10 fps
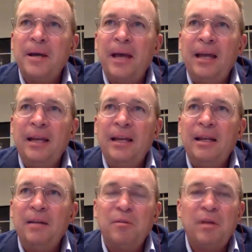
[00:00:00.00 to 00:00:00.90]
and
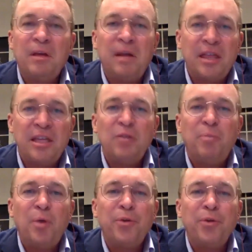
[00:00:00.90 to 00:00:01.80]
I think you
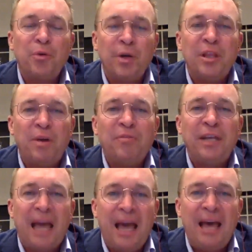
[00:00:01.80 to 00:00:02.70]
both agree that roughly
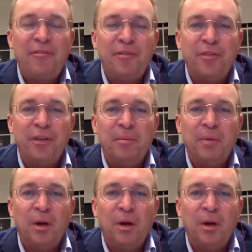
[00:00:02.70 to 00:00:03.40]
half of them